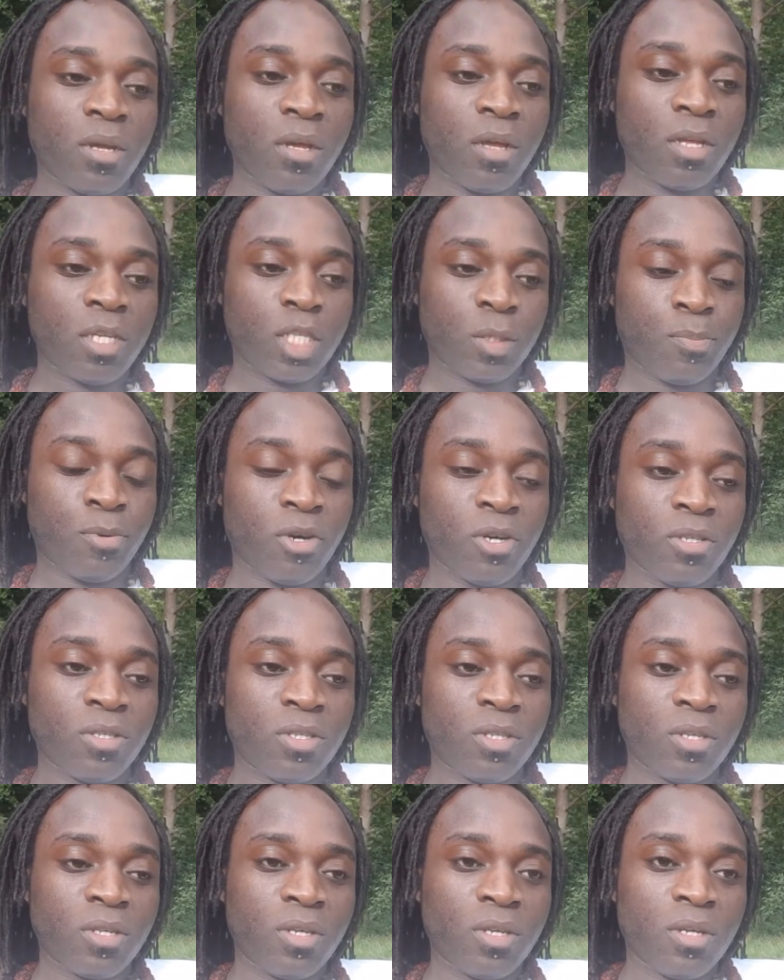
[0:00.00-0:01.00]

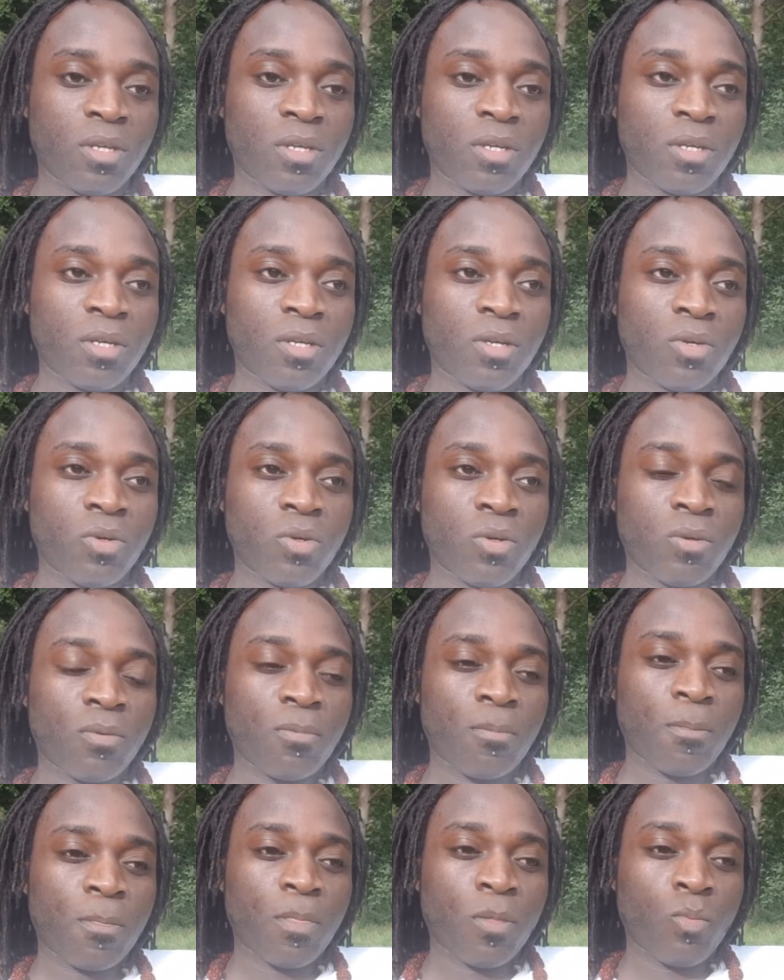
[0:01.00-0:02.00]
spot,
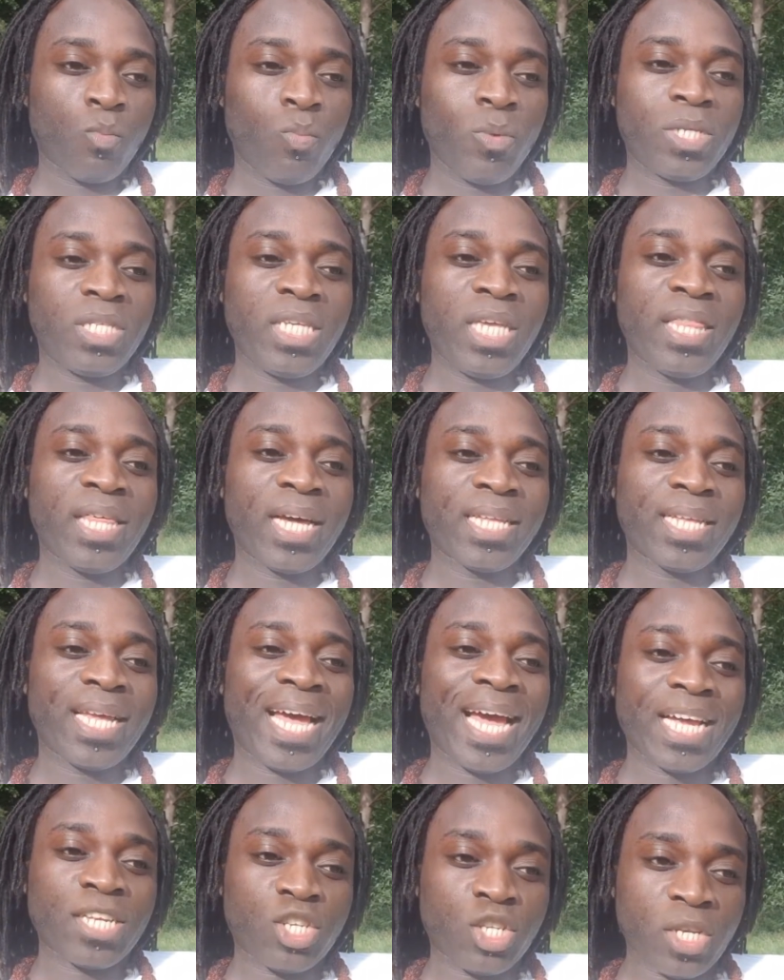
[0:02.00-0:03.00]
we see that
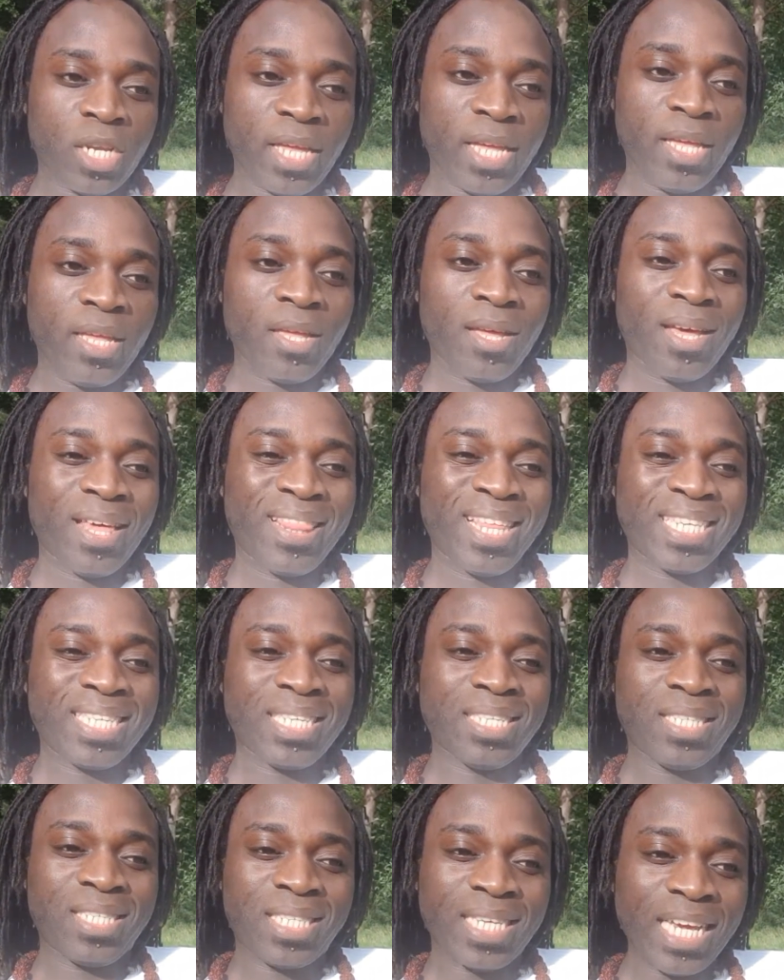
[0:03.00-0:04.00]
actually the
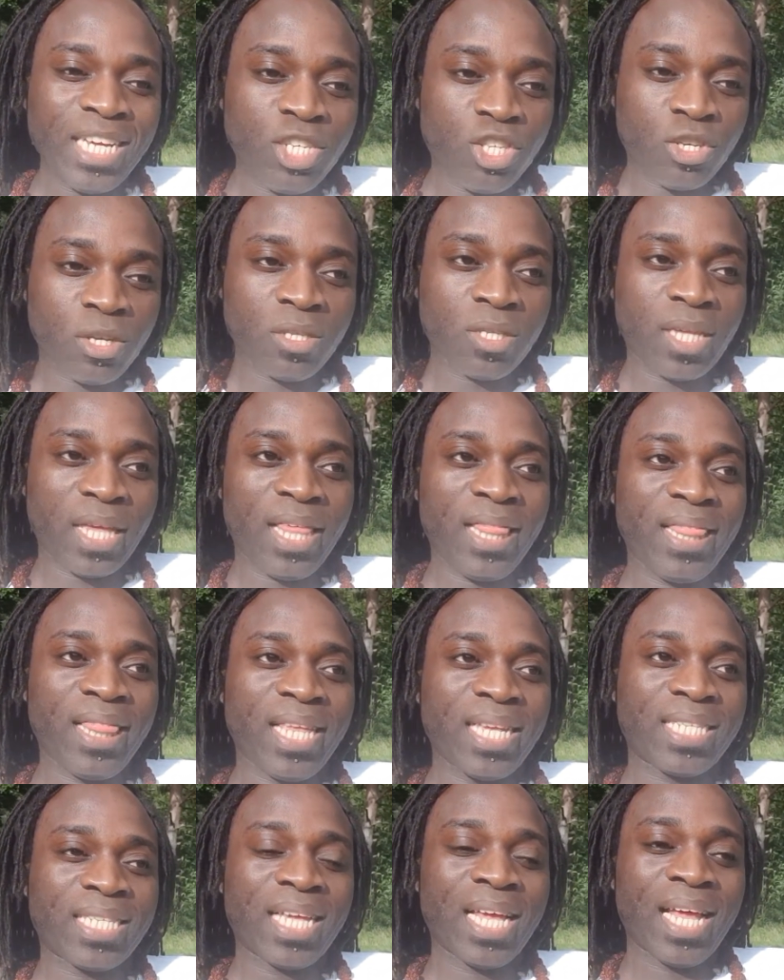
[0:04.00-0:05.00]
sensations in
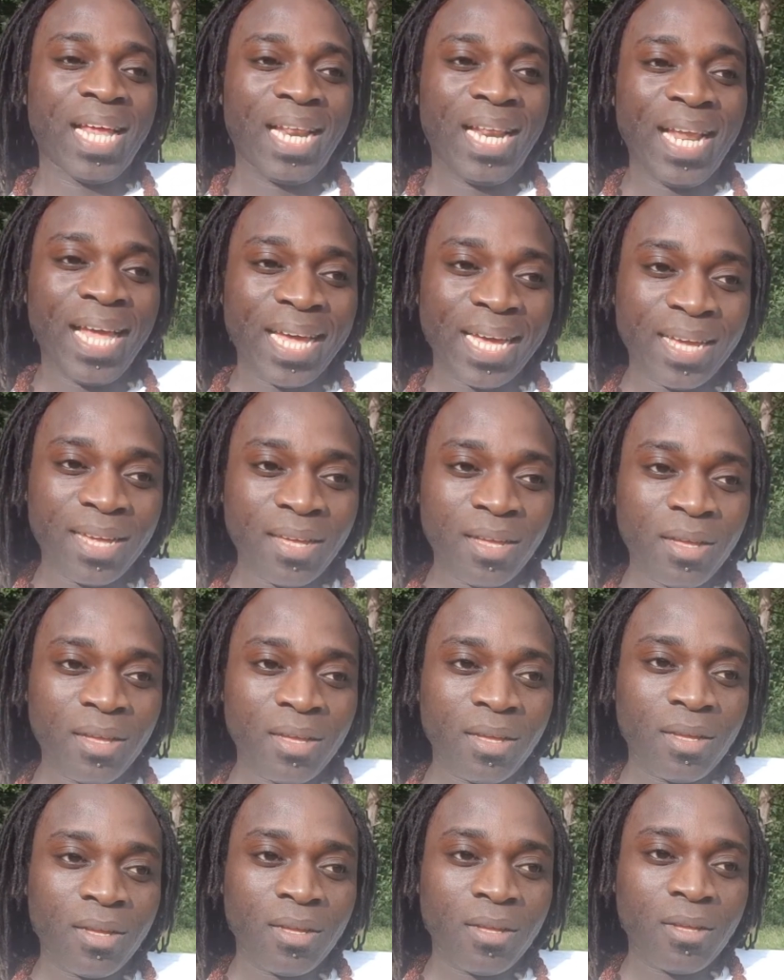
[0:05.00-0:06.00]
this leg,
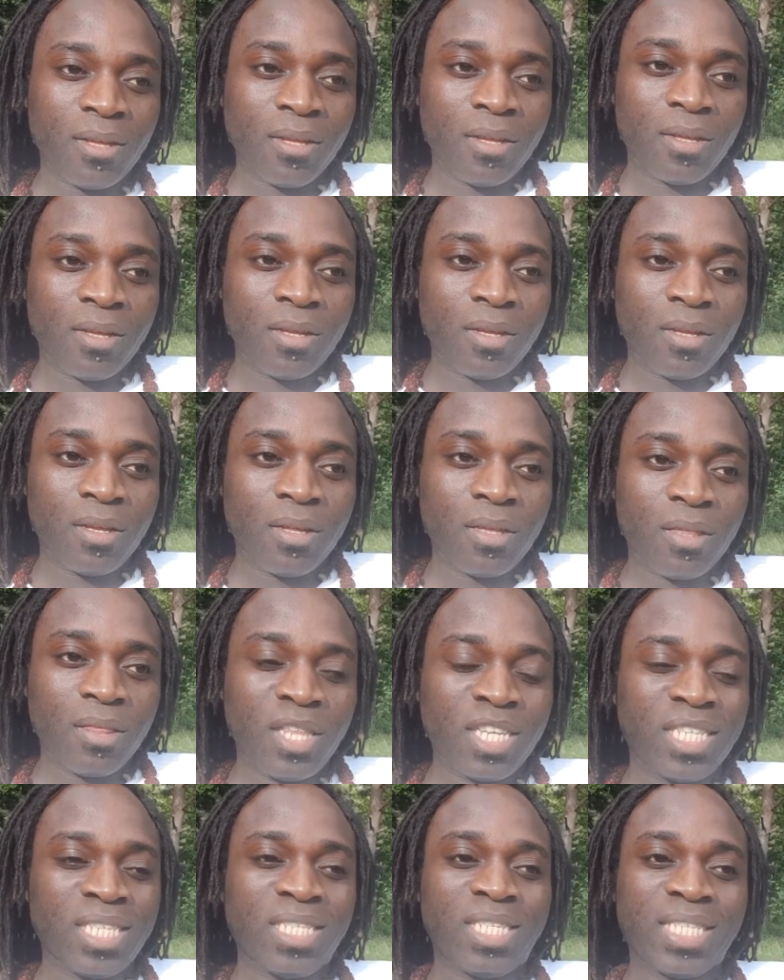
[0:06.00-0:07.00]

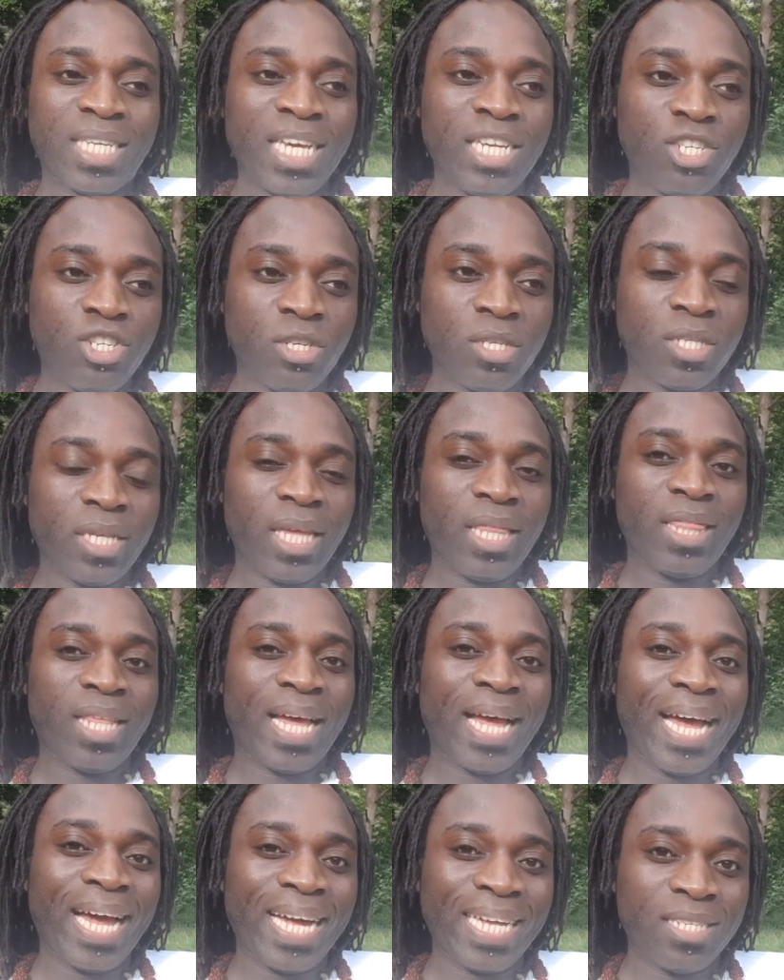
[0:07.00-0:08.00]
the sensations in the
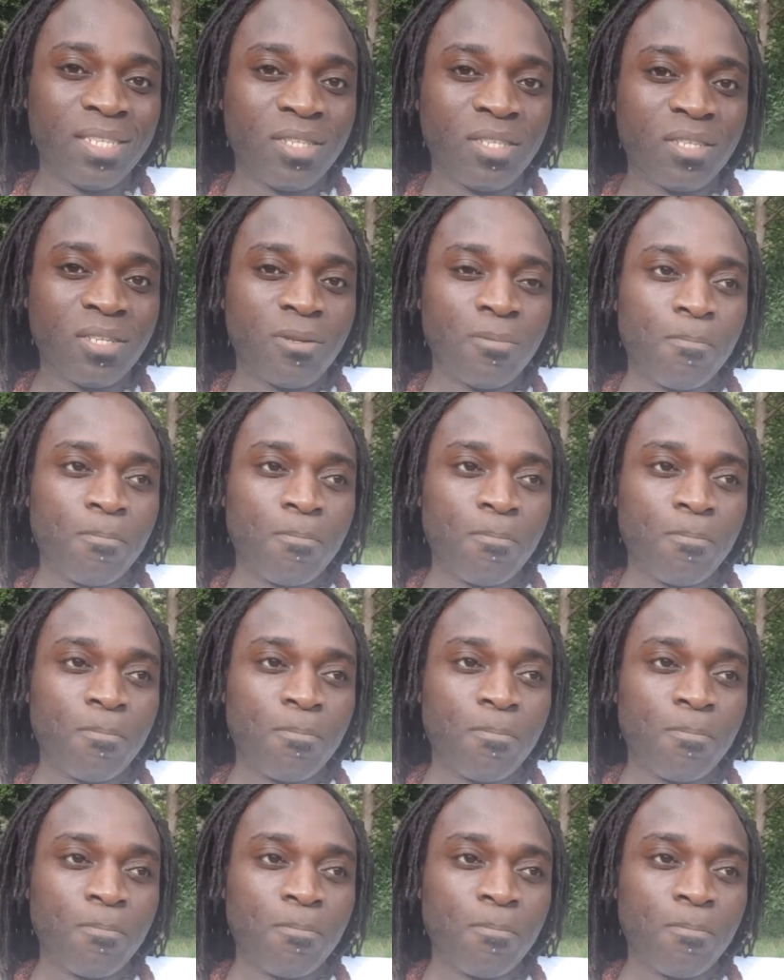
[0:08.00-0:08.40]
hand